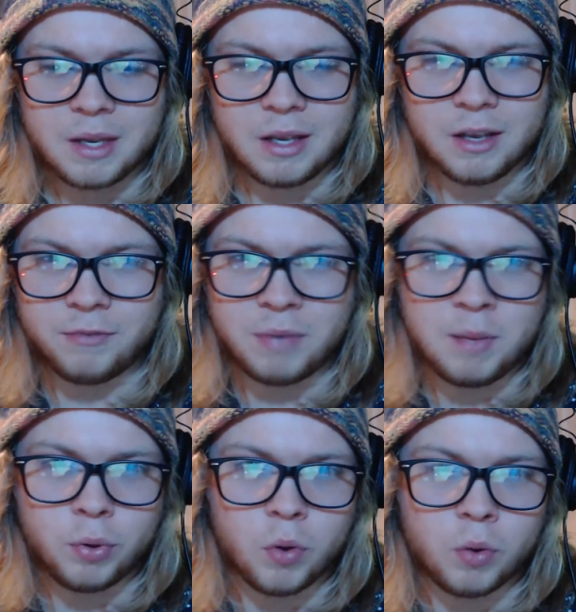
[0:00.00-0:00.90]
if
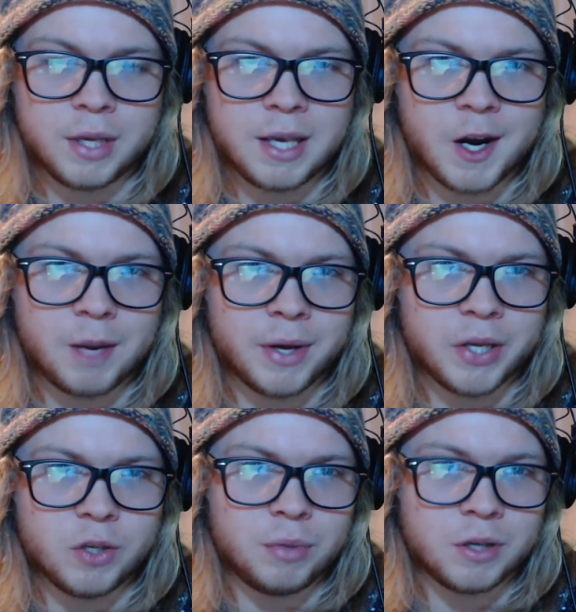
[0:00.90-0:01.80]
people only care
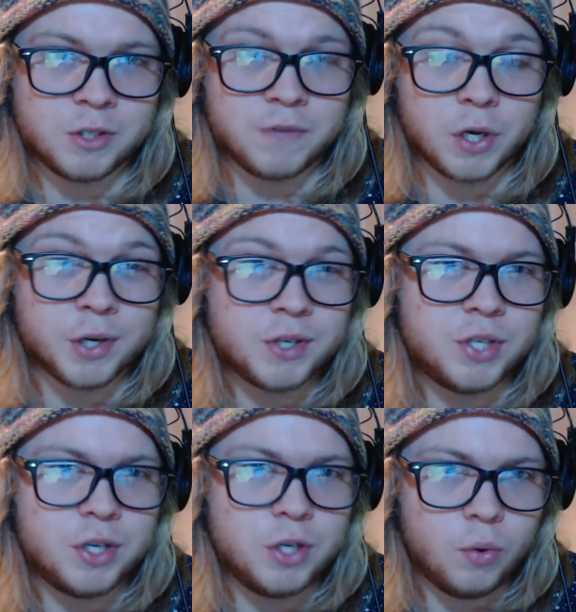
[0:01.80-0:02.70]
about you because of the
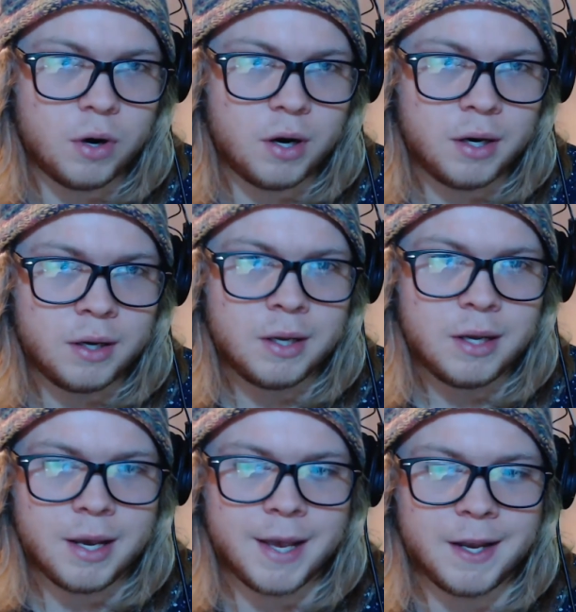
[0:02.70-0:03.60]
Christian you are,
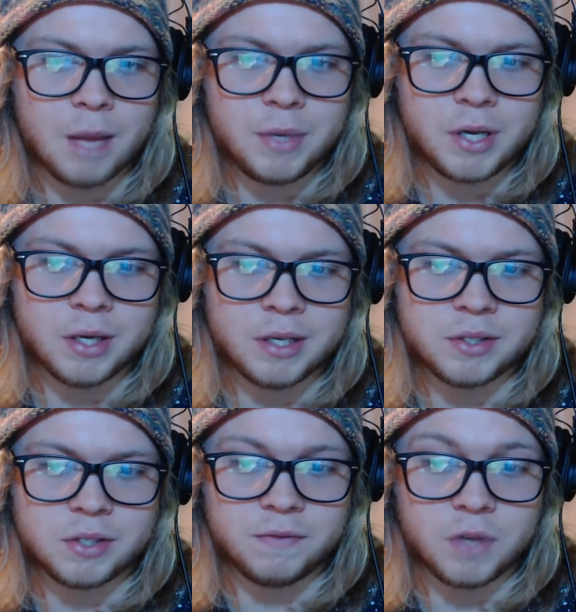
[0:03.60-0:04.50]
and not
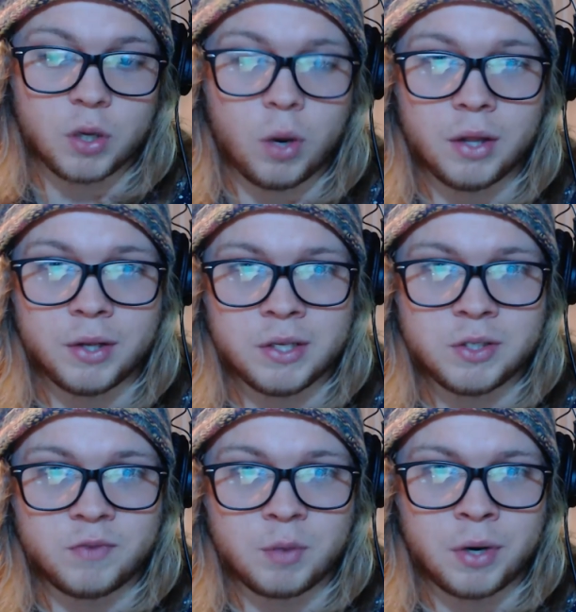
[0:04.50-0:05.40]
because of the
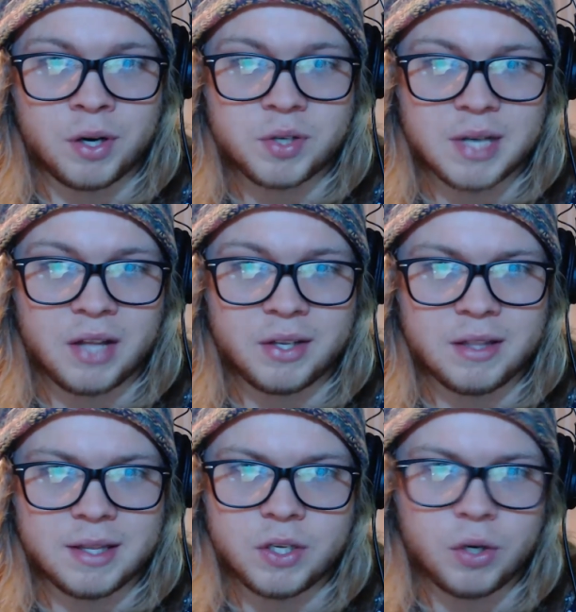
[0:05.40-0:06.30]
qualities of your
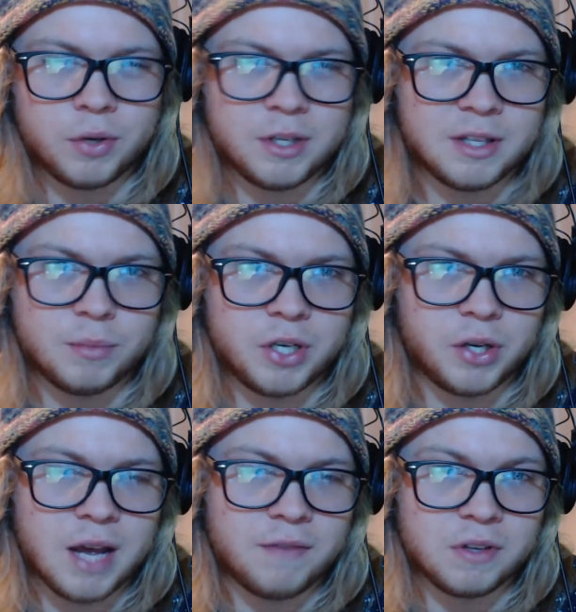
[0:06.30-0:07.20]
personality, then you don't need them in
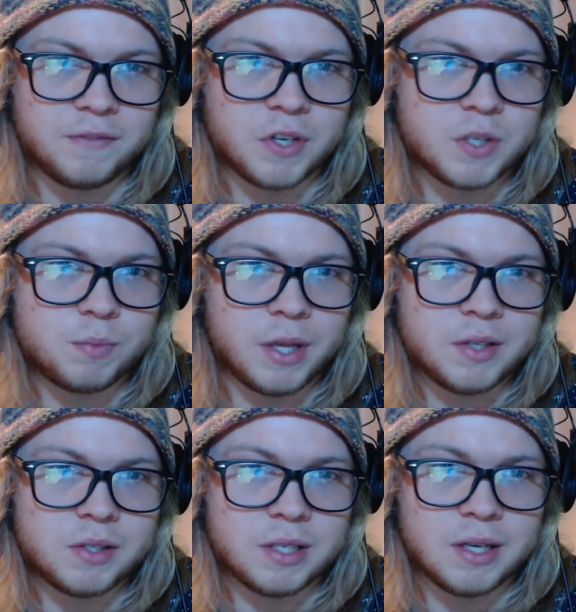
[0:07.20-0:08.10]
your life in the first
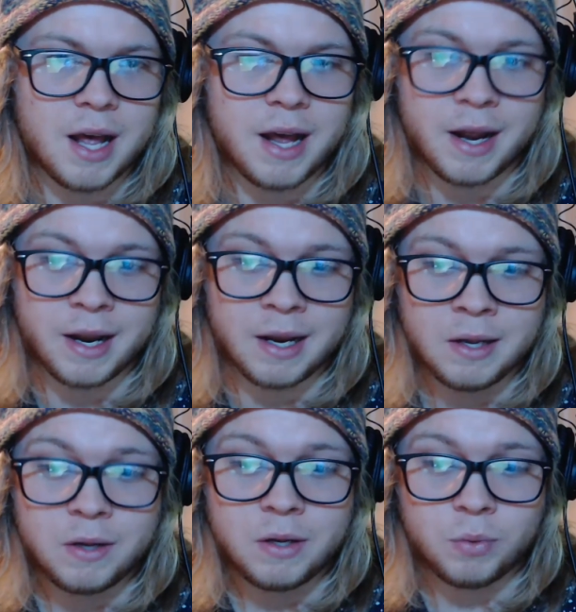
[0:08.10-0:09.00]
place. And I
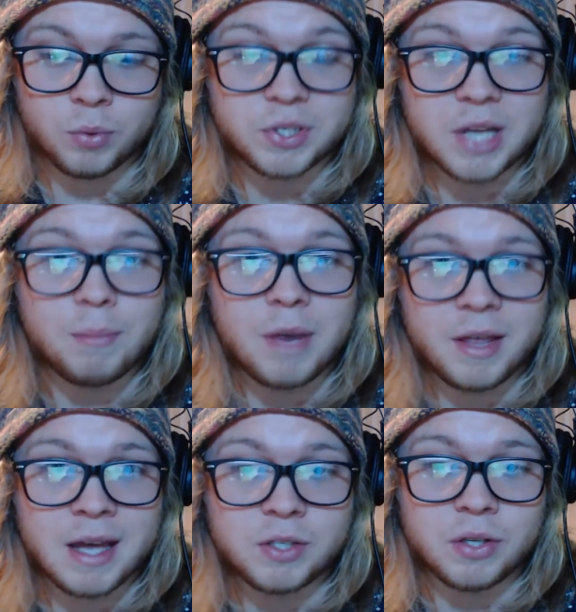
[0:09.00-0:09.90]
will stand by
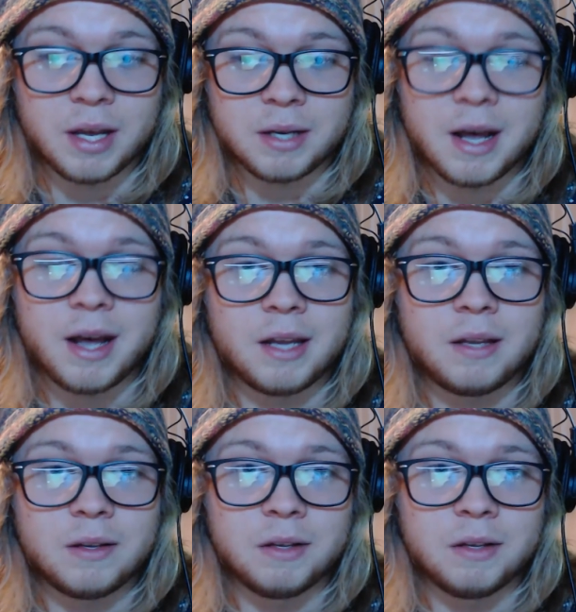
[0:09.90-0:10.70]
that until I die.